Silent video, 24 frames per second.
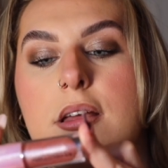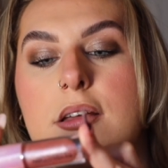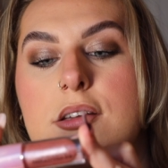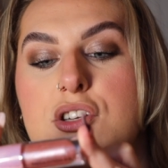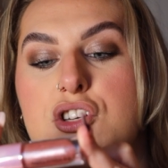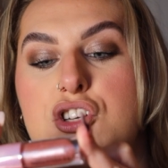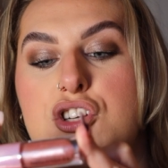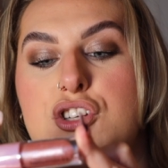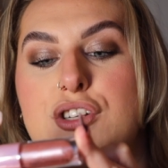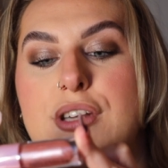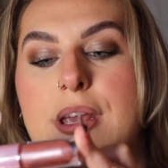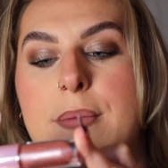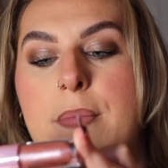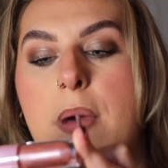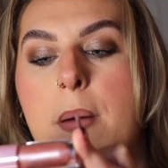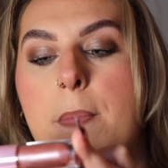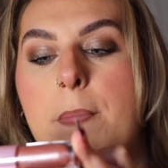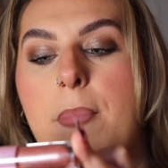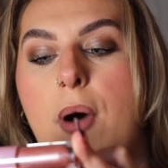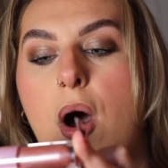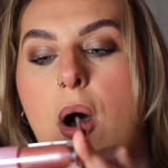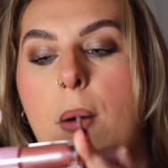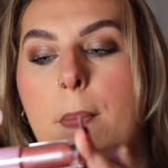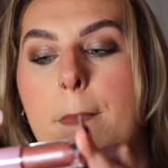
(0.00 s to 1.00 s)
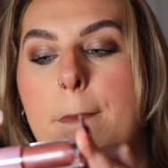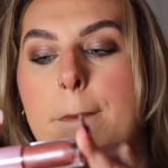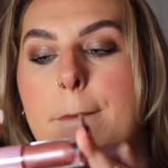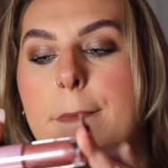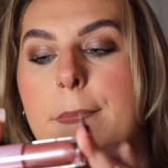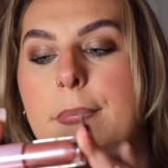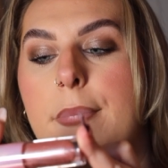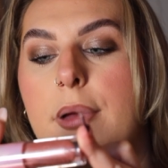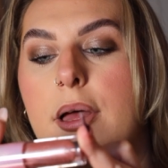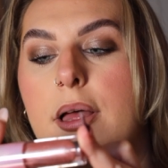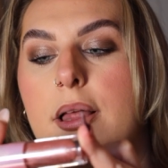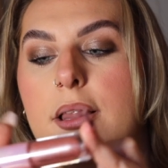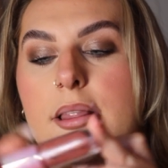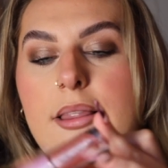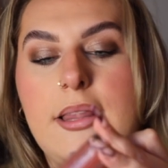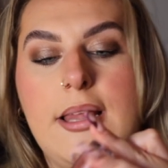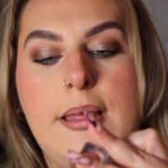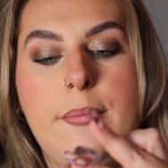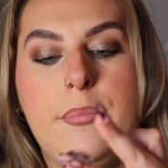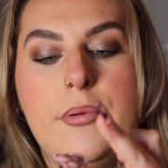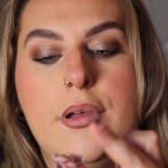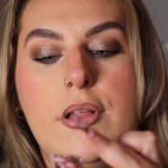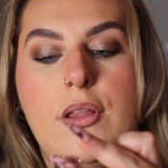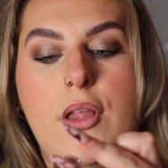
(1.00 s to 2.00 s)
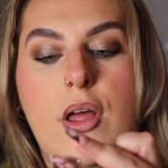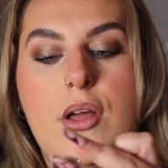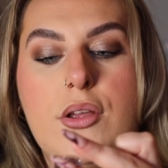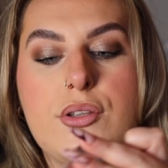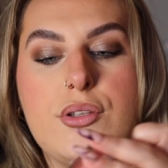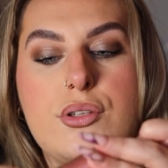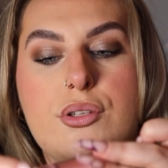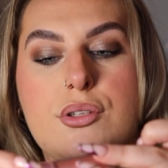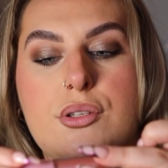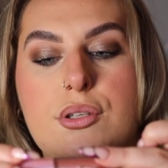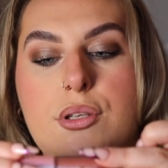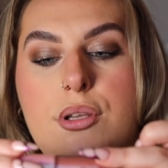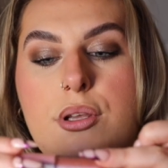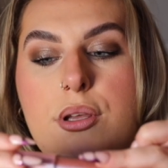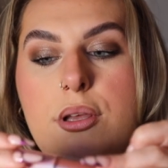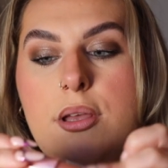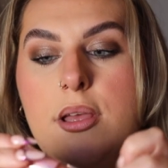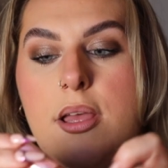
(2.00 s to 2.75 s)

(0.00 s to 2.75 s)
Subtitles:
Shimmer Bomb lip gloss.